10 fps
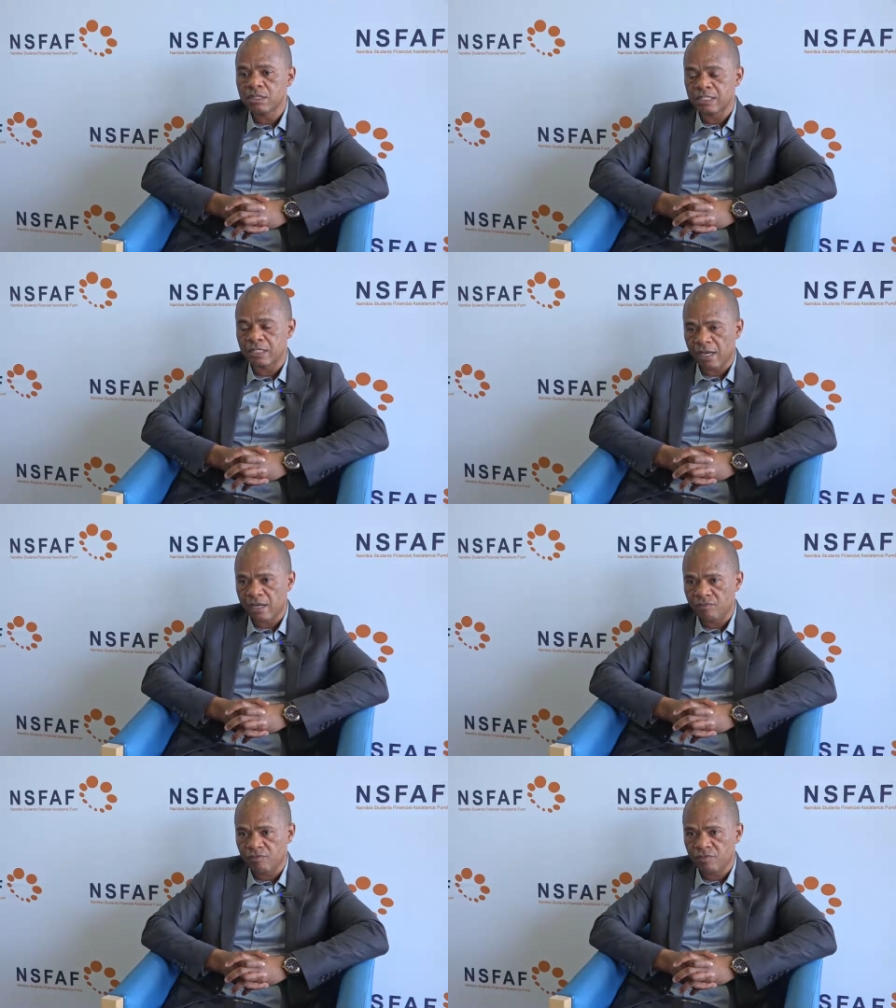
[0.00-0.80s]

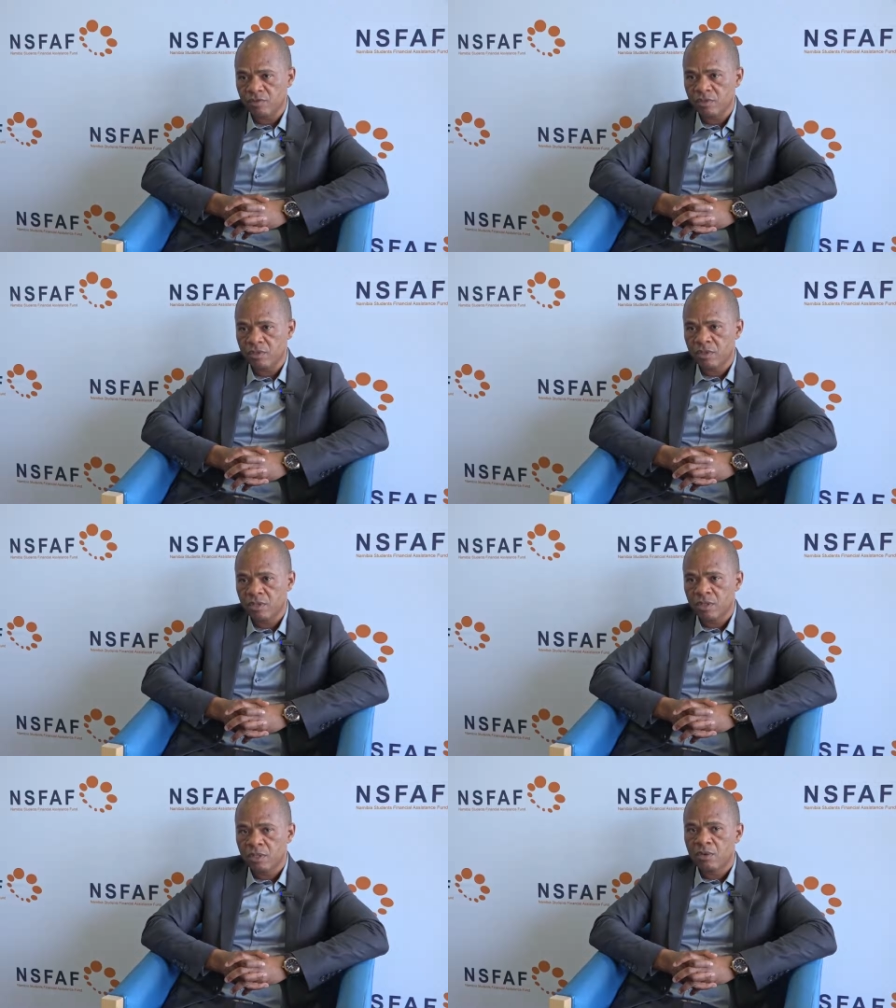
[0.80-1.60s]
drive
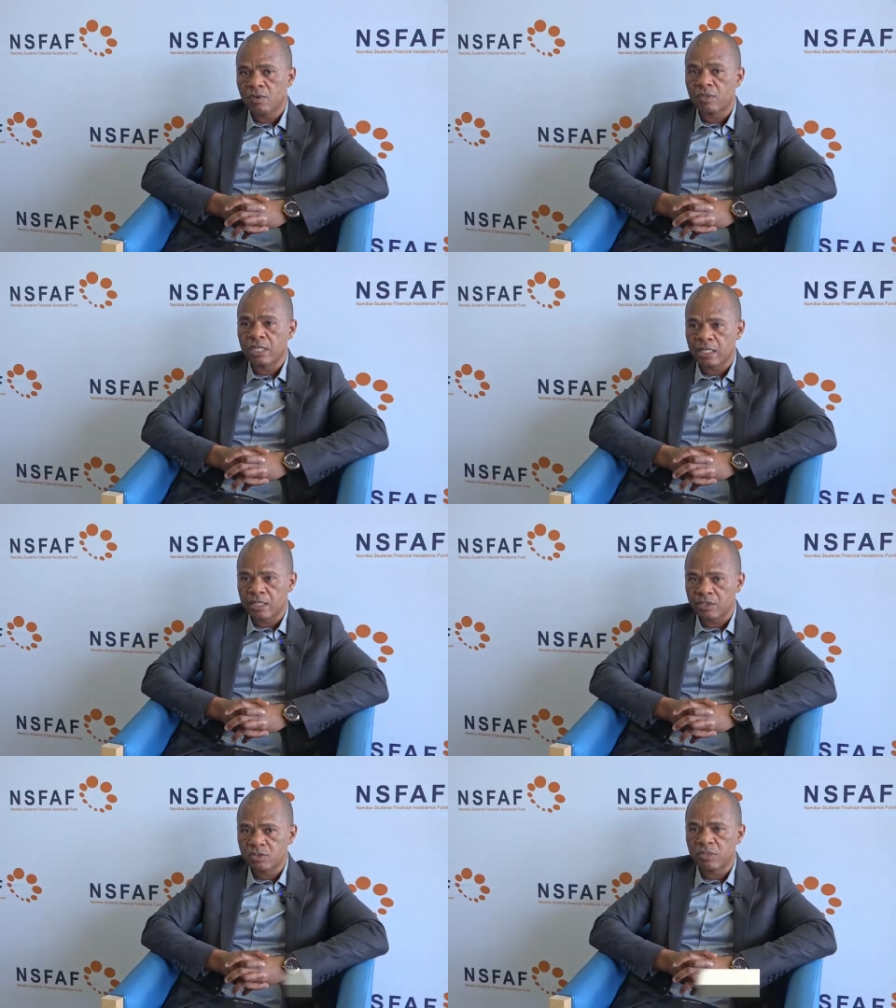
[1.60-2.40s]
or the
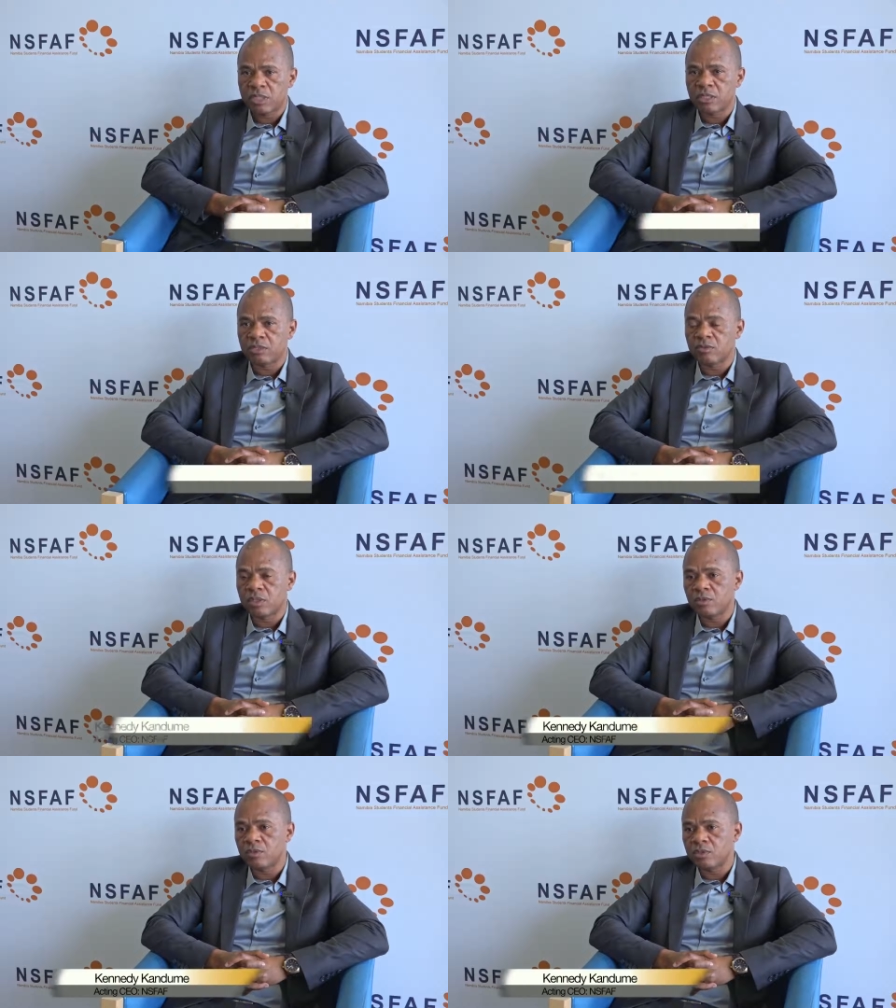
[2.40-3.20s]
announcement that we
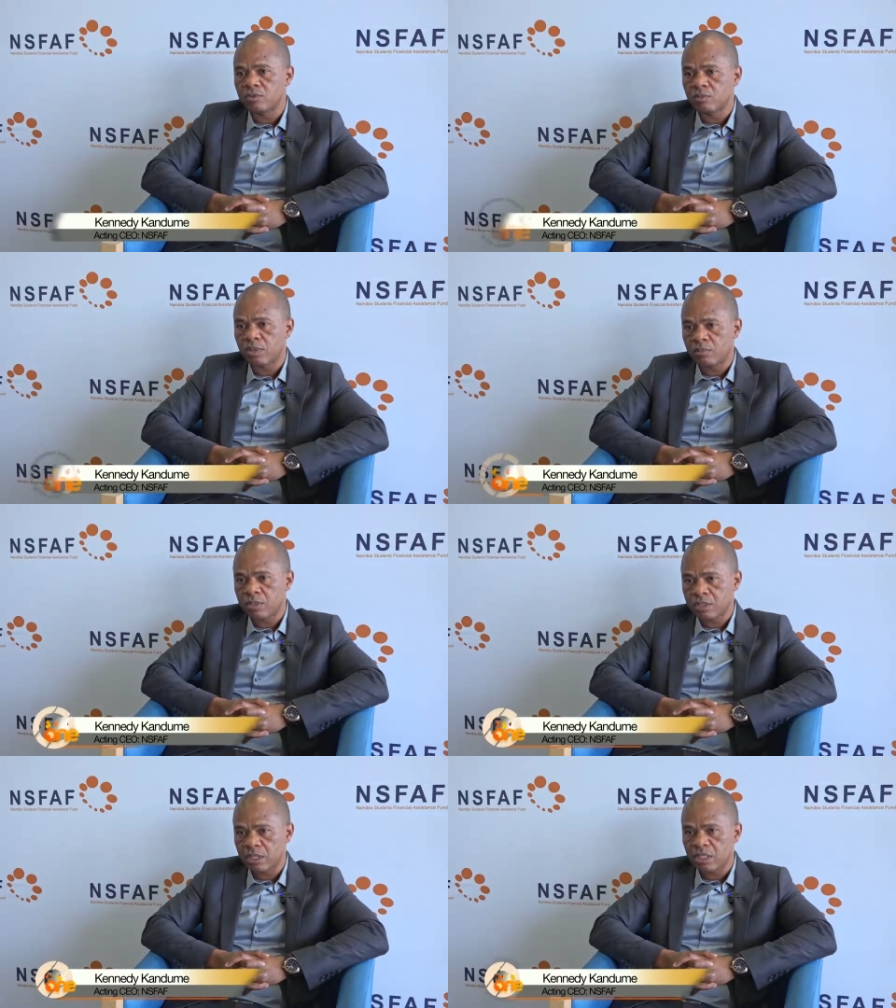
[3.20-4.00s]
are going to
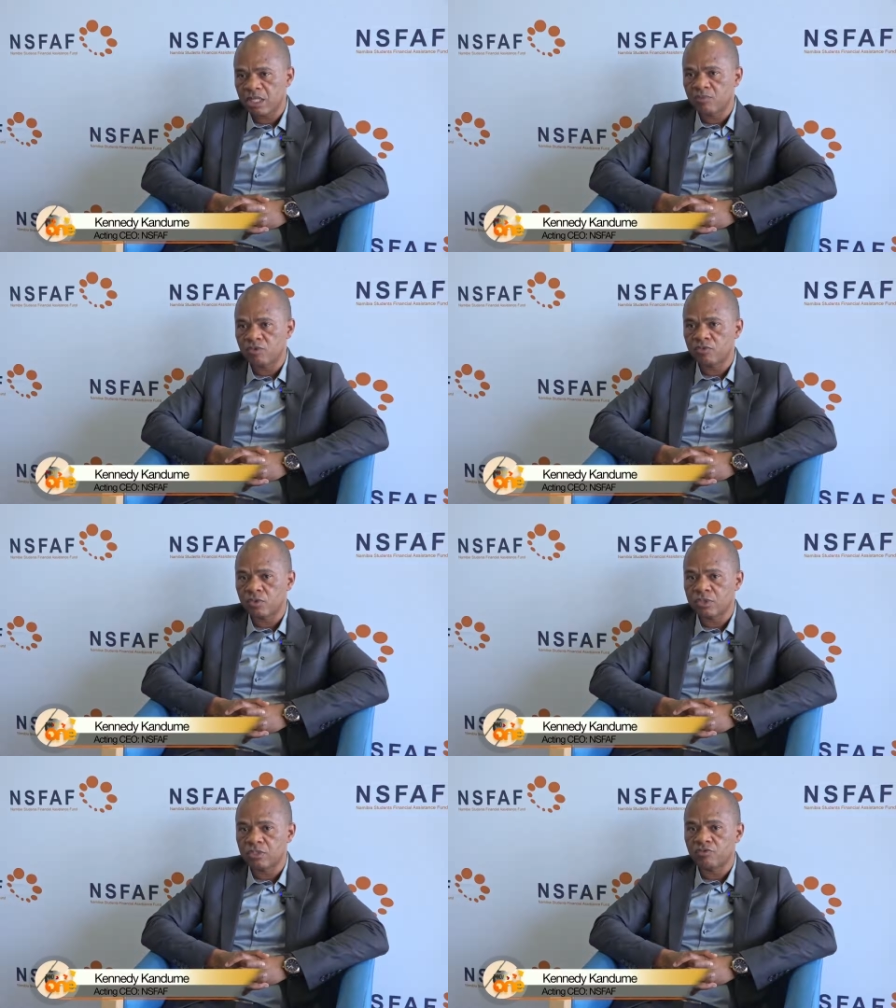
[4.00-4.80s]
publish the name of
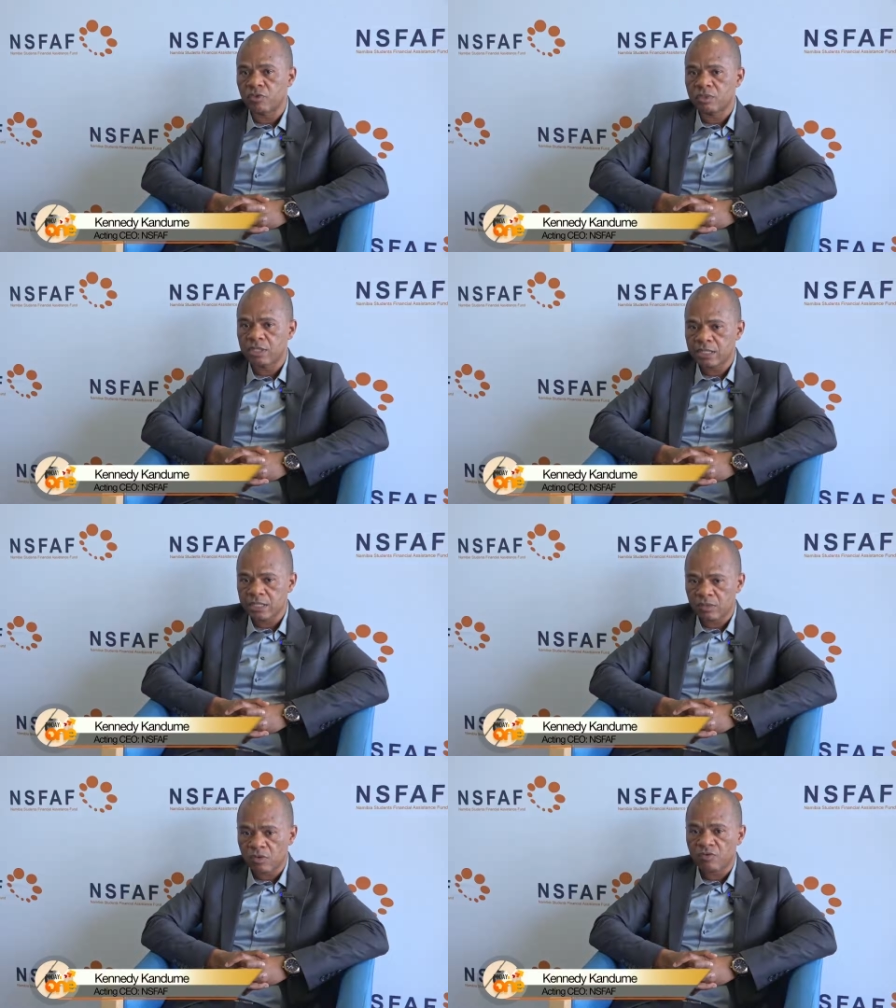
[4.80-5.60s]
those
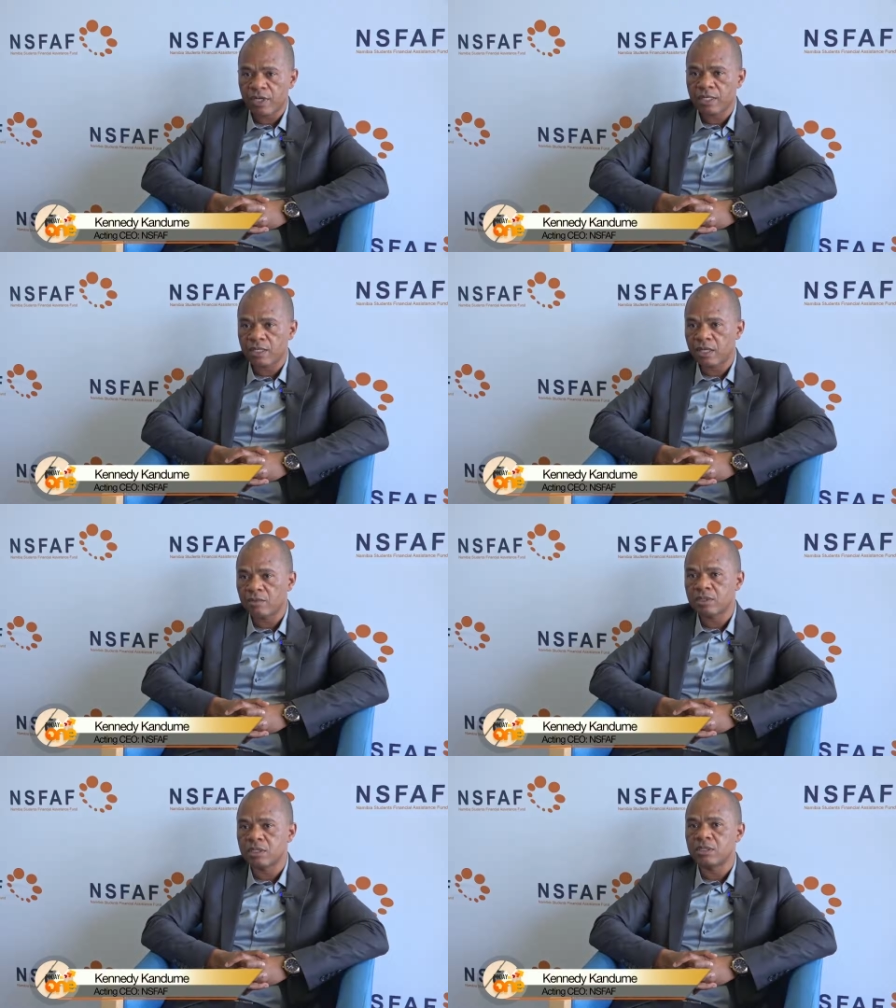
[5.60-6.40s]
defaulters, over
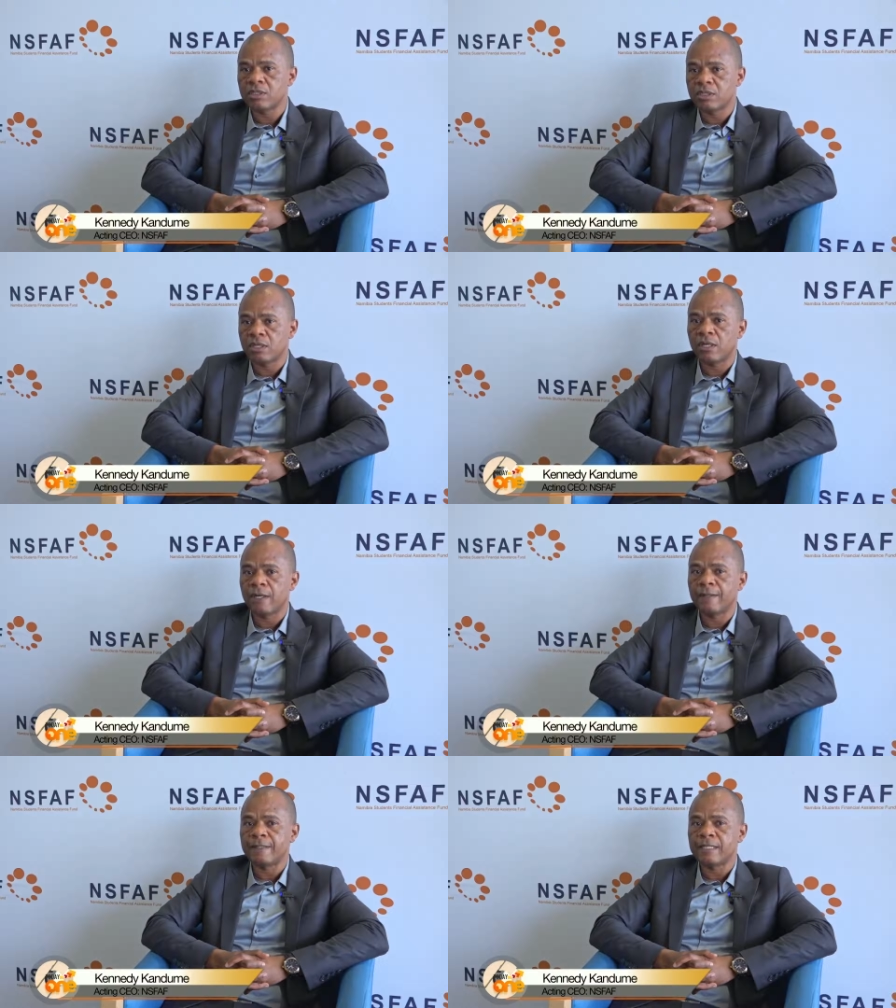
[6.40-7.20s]
1,000
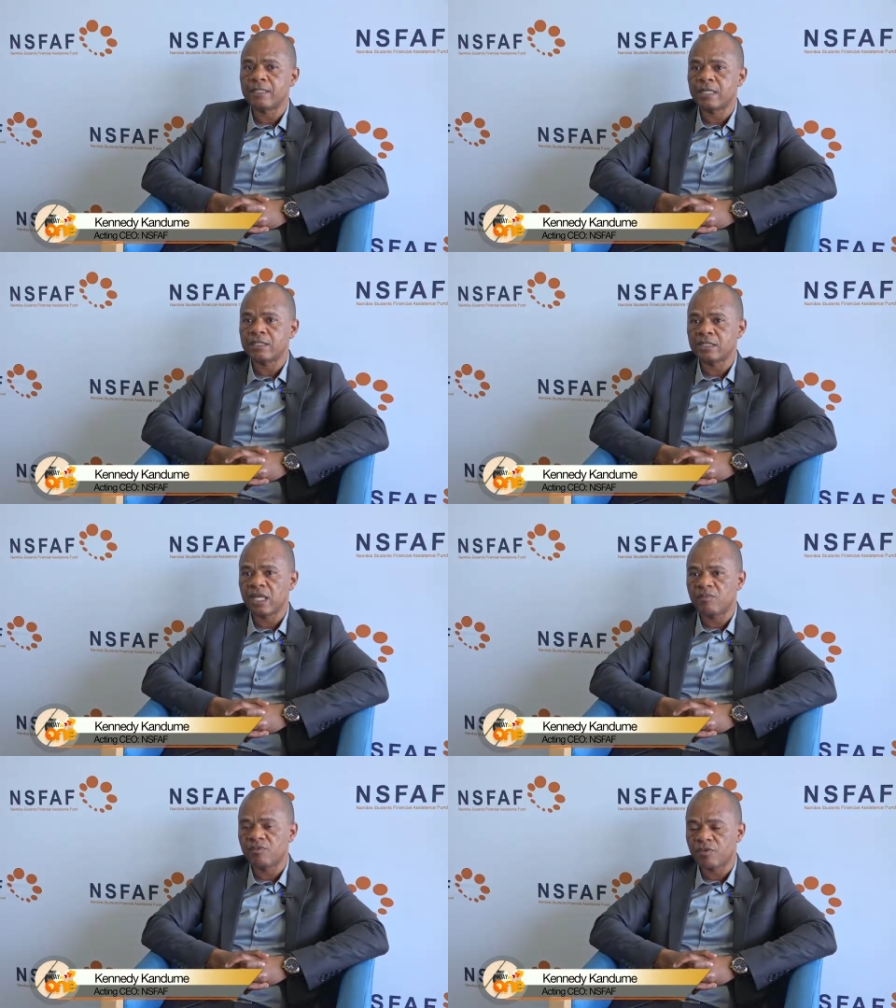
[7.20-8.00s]
debtors
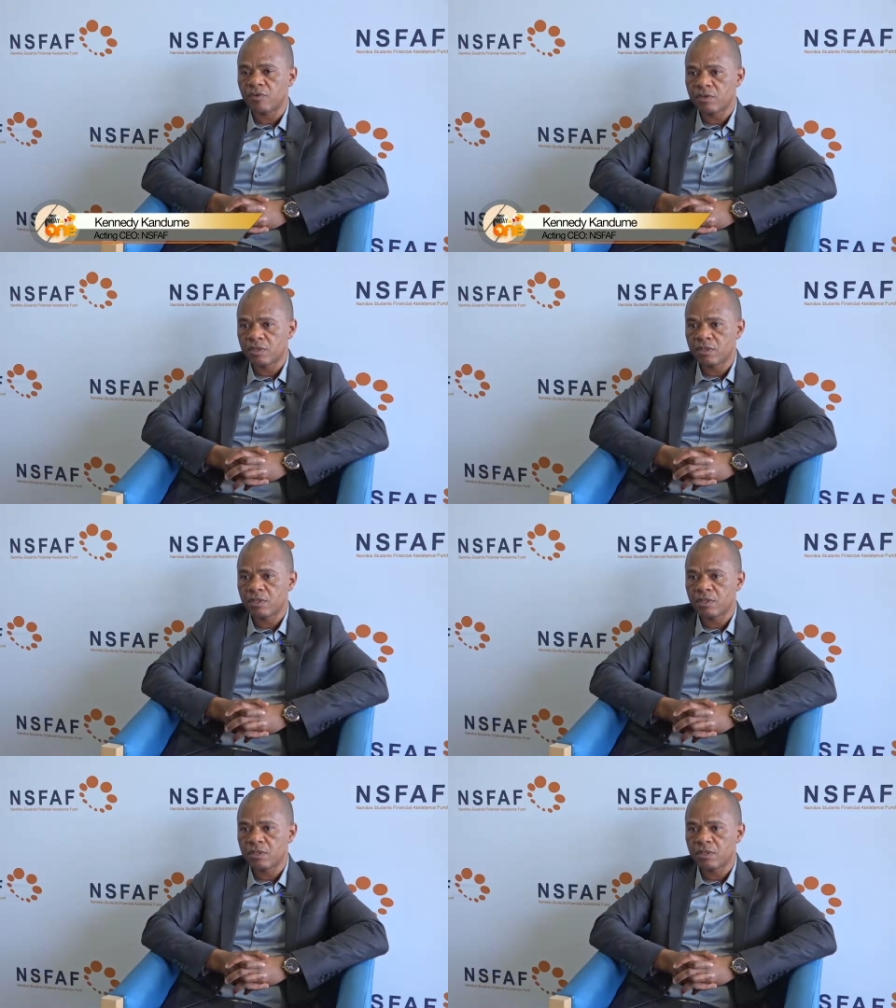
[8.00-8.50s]
came forth